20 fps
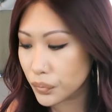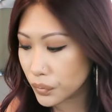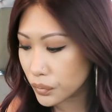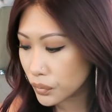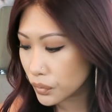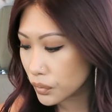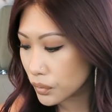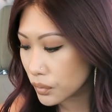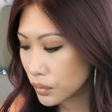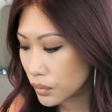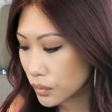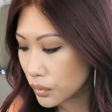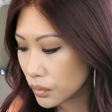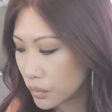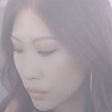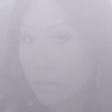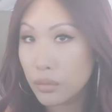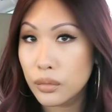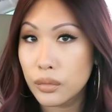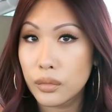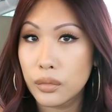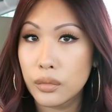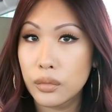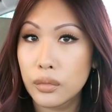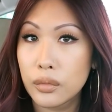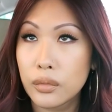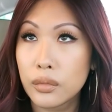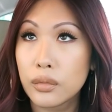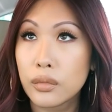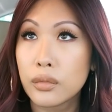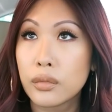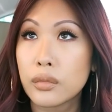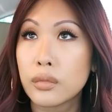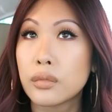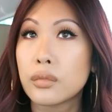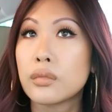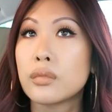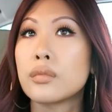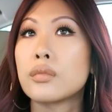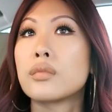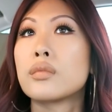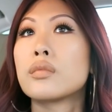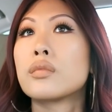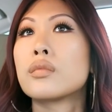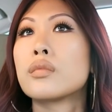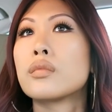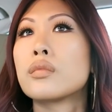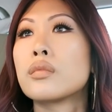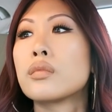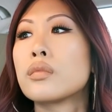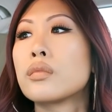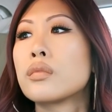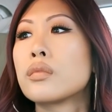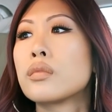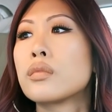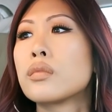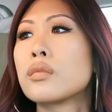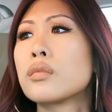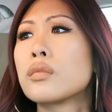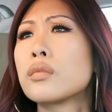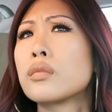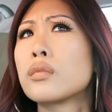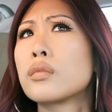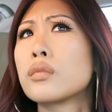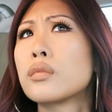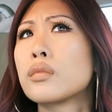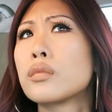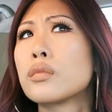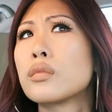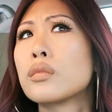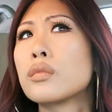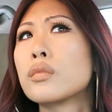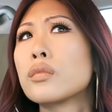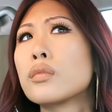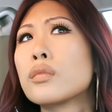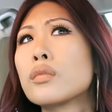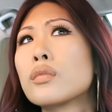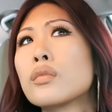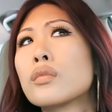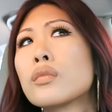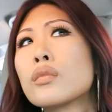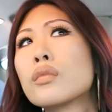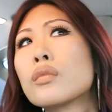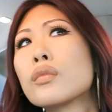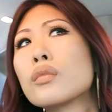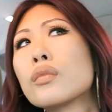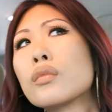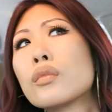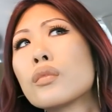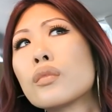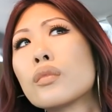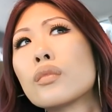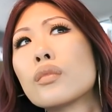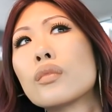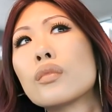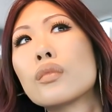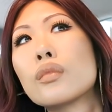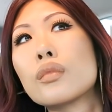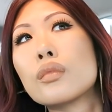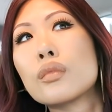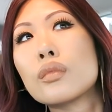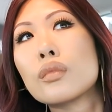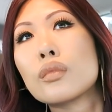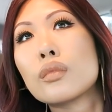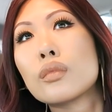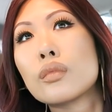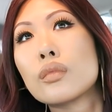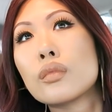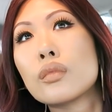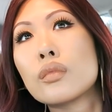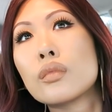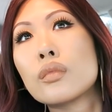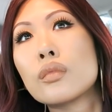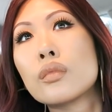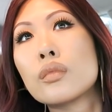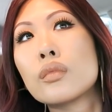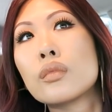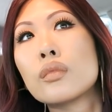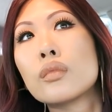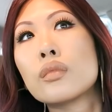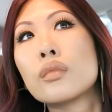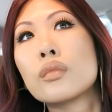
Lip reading: Nobody speaks.